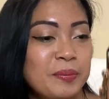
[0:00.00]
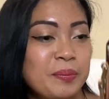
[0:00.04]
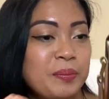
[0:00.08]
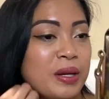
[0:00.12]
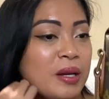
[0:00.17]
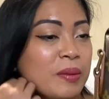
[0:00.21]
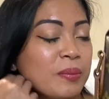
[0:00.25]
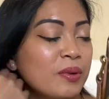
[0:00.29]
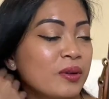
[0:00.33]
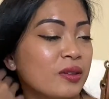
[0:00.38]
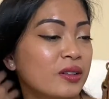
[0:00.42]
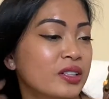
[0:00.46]

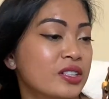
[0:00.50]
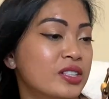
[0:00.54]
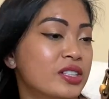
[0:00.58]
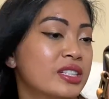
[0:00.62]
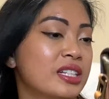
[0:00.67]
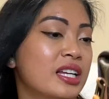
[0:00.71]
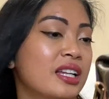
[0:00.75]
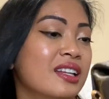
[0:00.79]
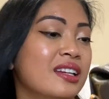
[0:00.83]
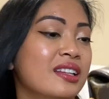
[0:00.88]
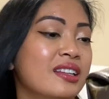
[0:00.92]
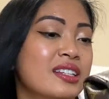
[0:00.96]
People are
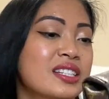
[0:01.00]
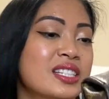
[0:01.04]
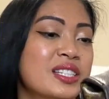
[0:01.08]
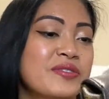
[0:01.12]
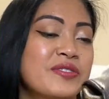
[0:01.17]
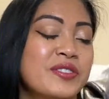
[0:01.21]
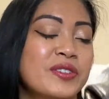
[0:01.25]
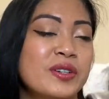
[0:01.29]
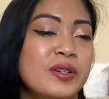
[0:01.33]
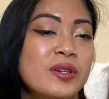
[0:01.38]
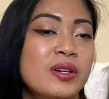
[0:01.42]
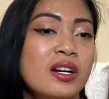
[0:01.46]
selling this
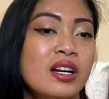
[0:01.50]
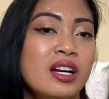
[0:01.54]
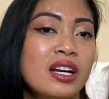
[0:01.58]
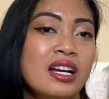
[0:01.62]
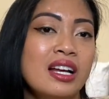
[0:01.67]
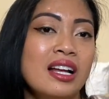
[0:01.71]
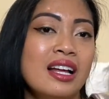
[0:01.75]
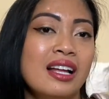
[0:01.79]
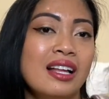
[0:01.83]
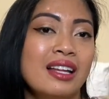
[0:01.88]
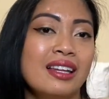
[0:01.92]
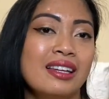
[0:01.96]
for
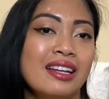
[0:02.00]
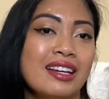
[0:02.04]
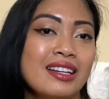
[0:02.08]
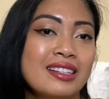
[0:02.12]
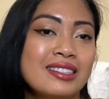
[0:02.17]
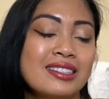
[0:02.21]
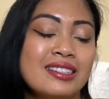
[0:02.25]
like